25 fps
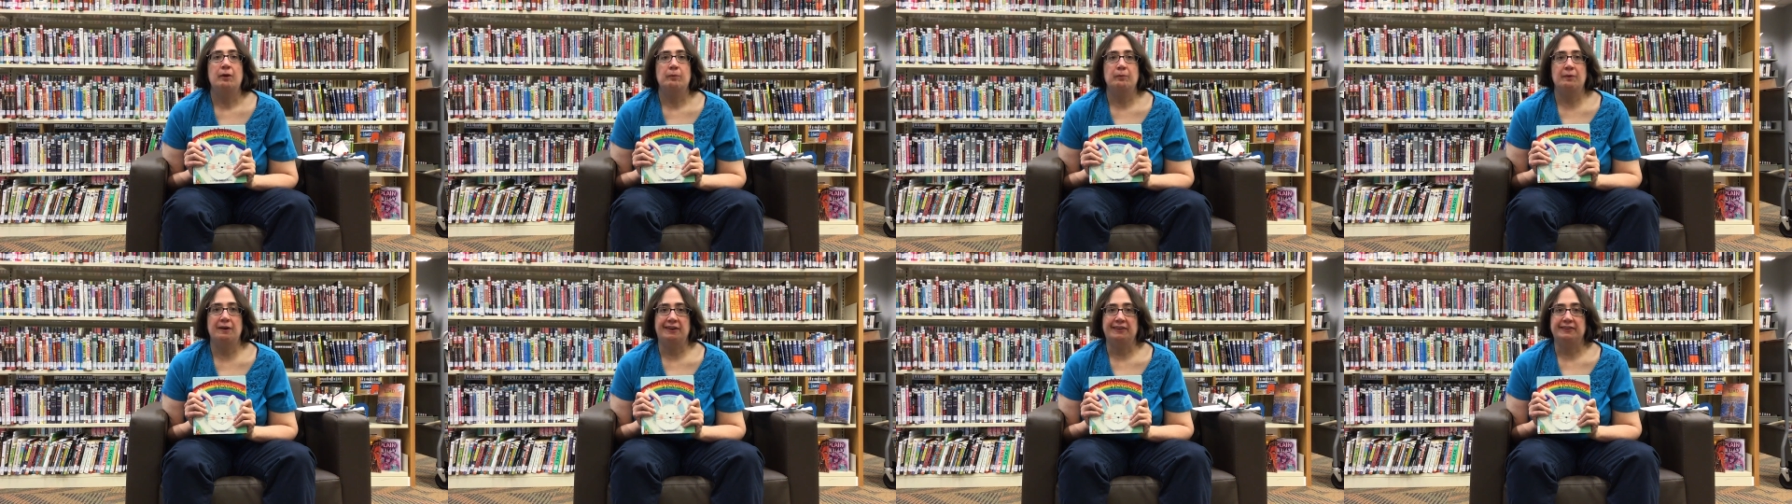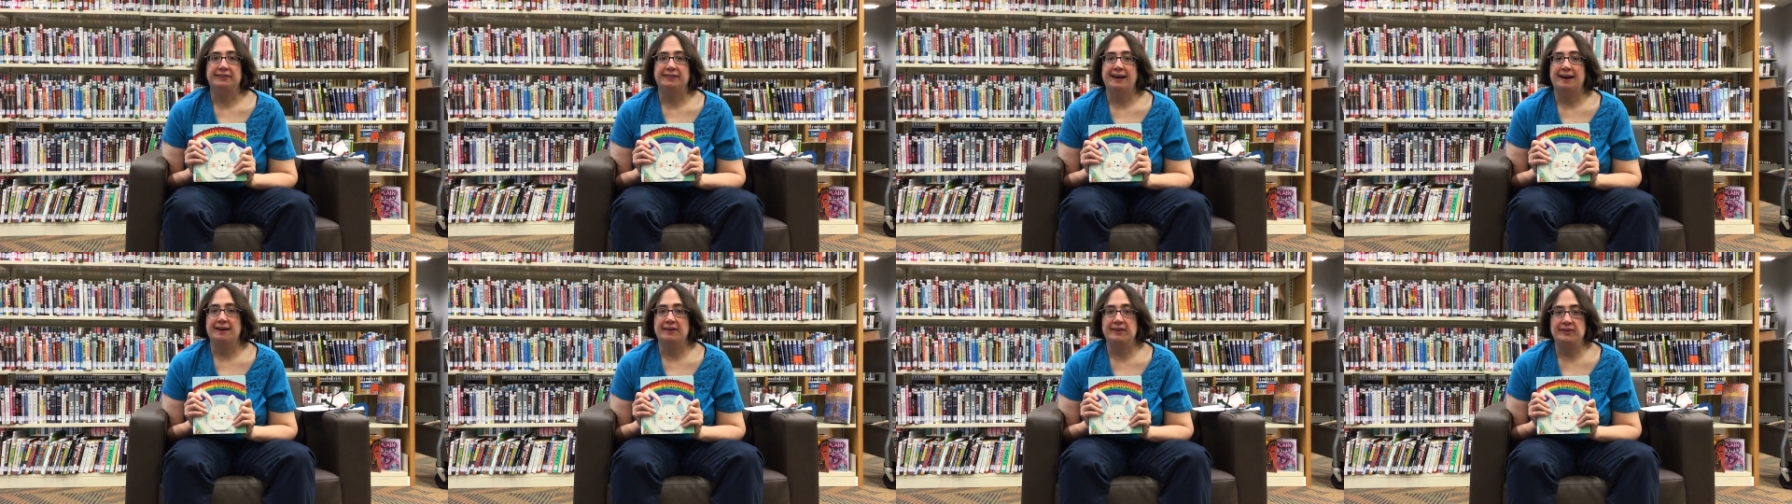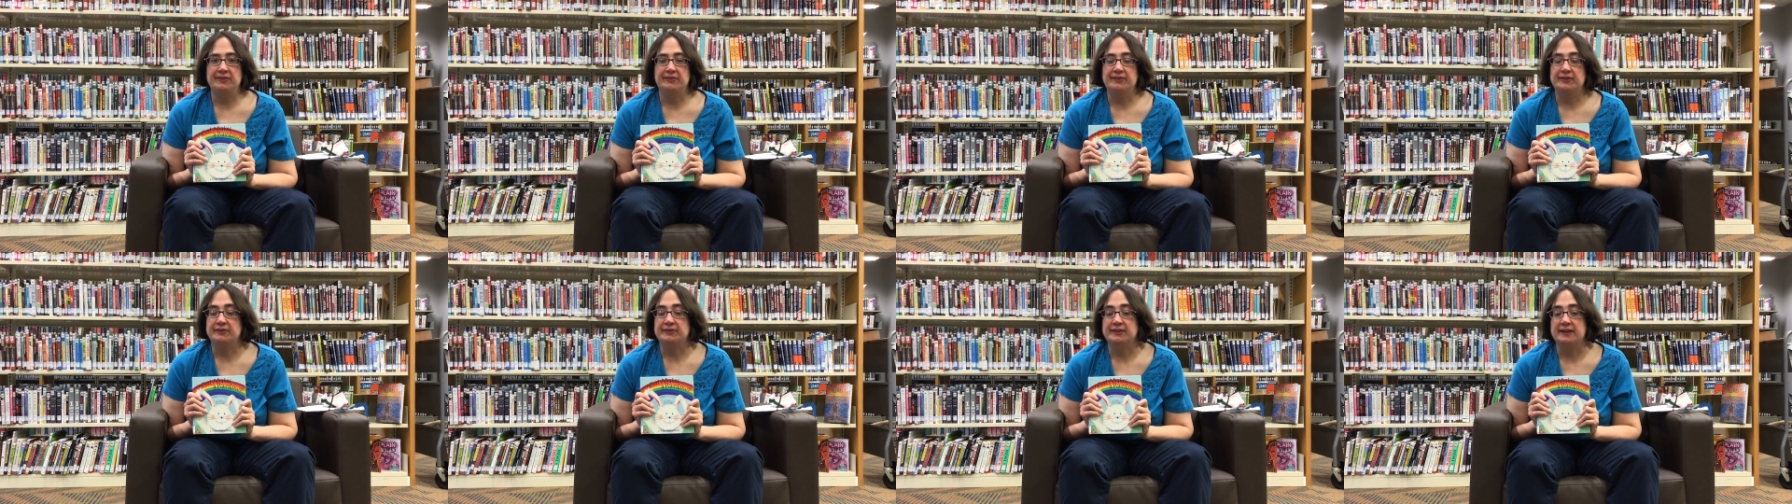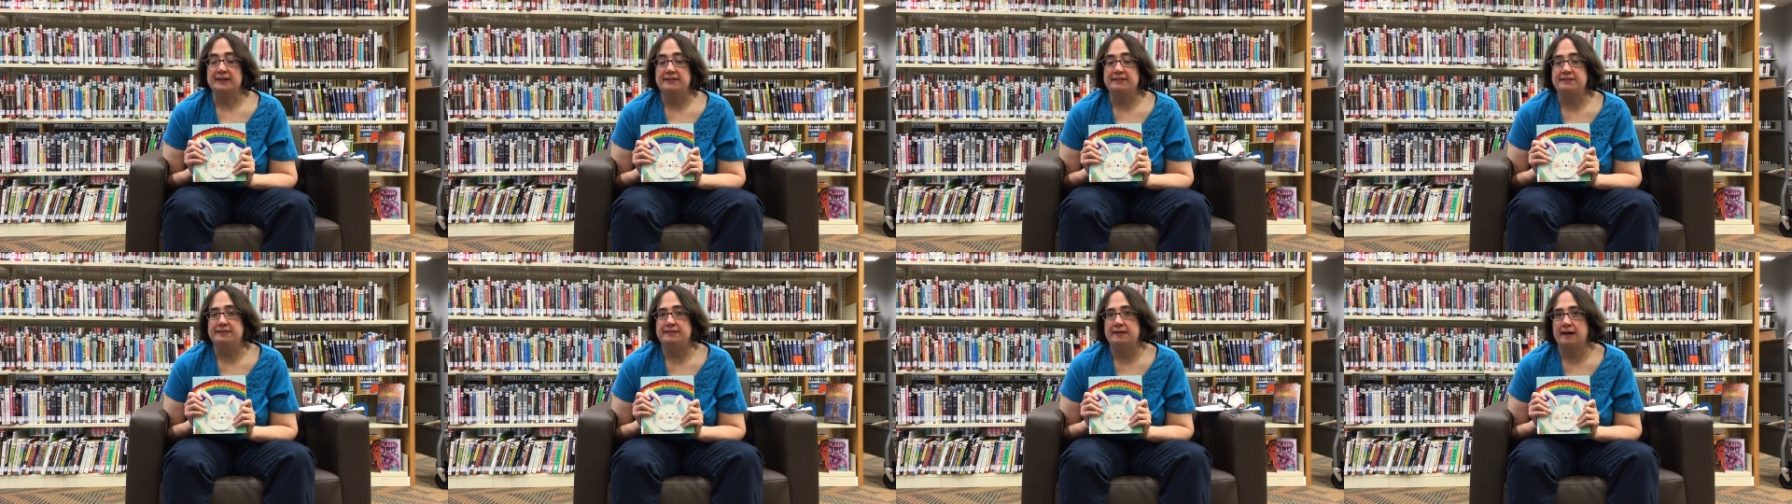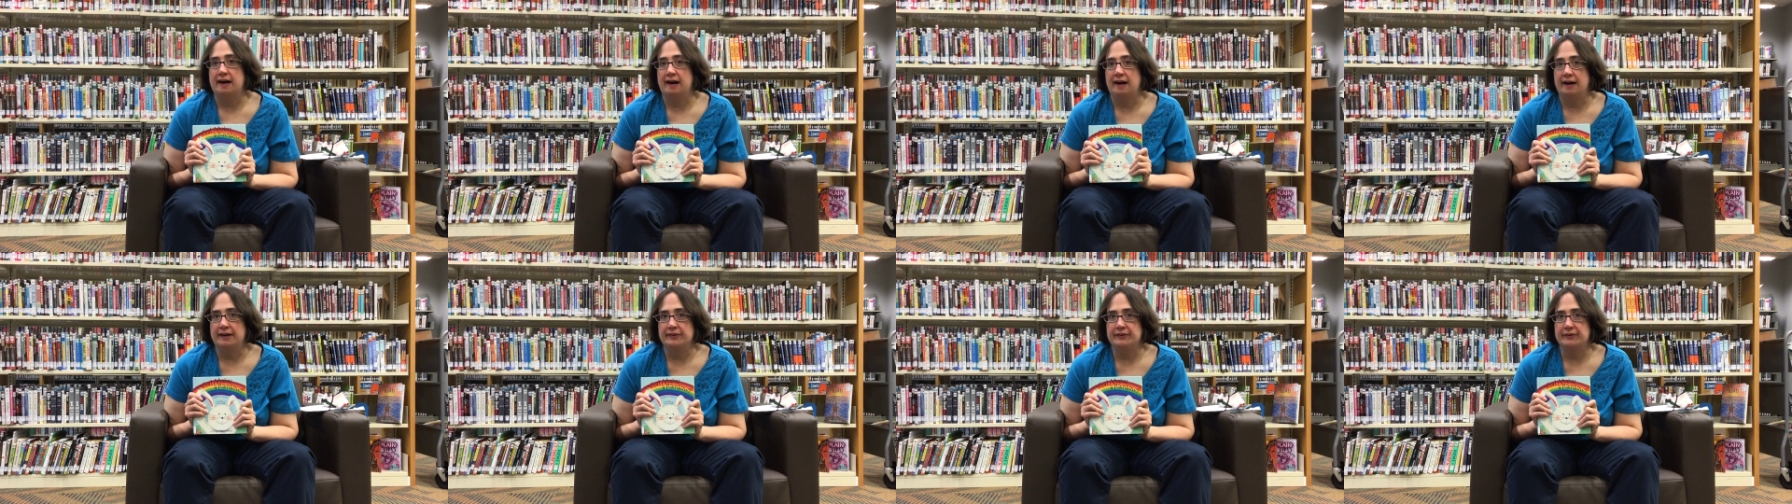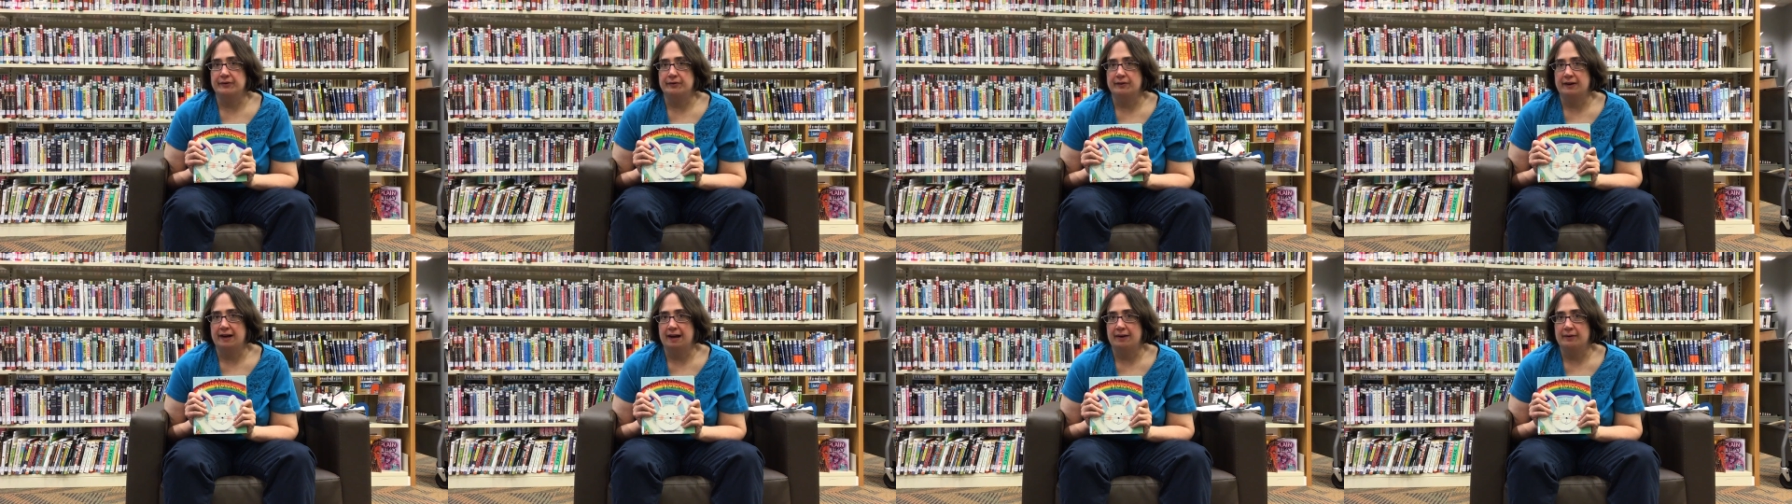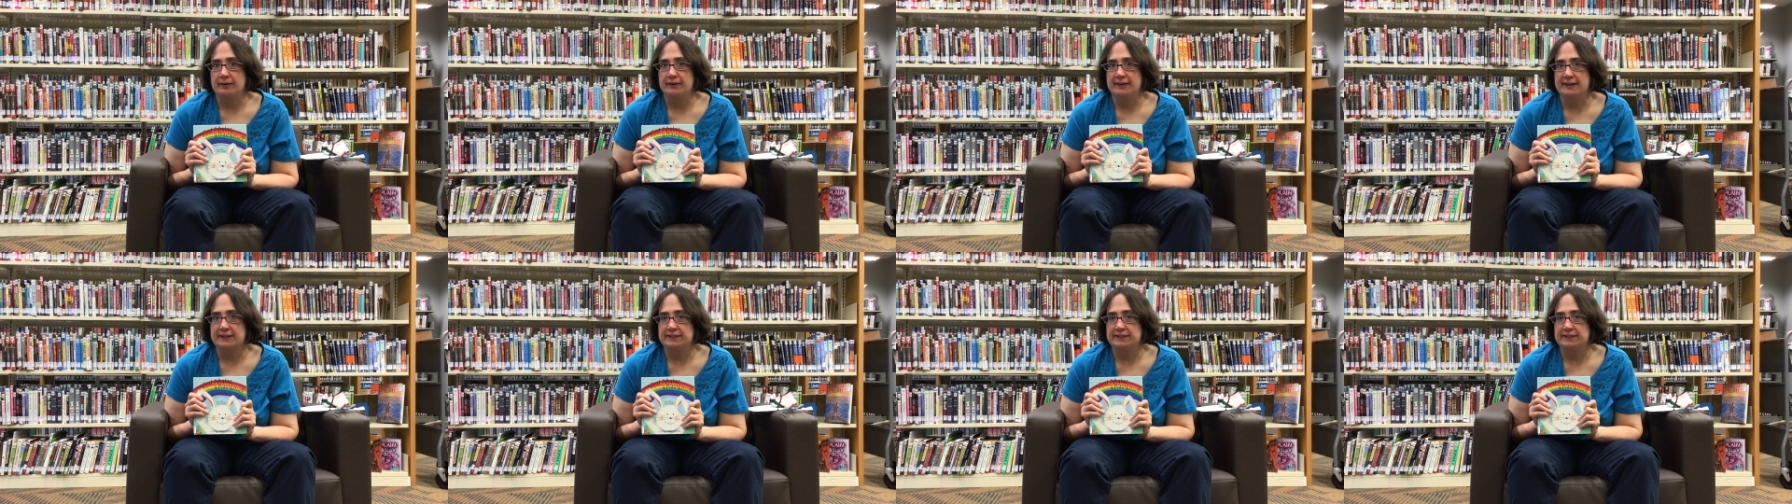will tell you there's another color